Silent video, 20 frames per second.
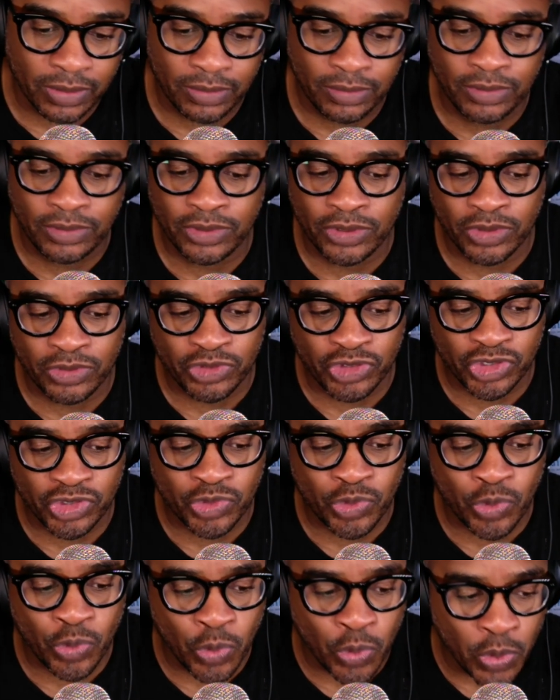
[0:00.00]
you know,
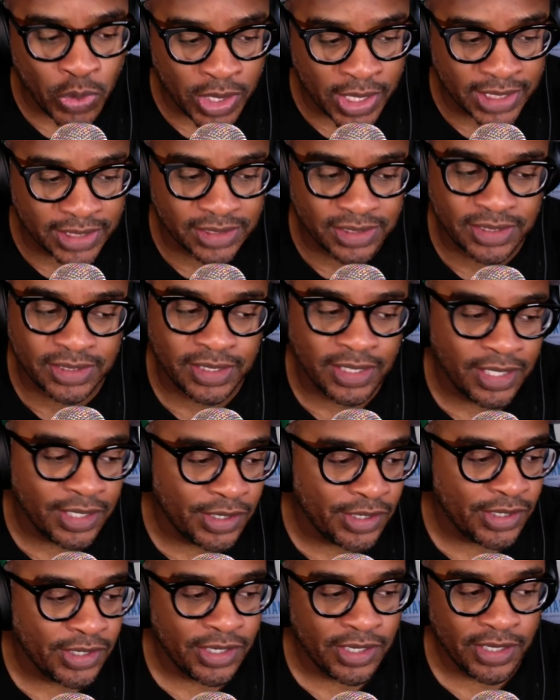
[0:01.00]
just what
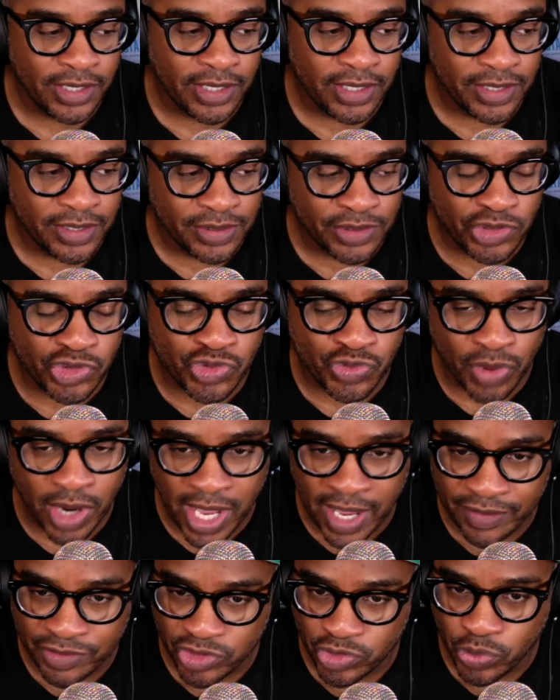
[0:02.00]

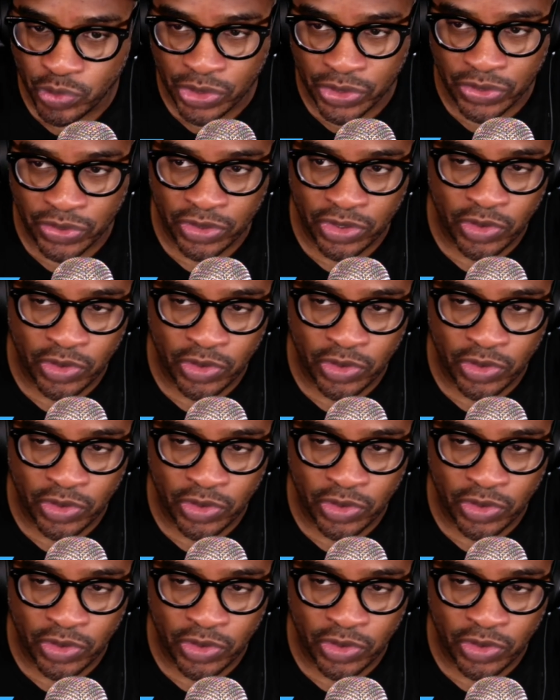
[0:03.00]
draft Twitter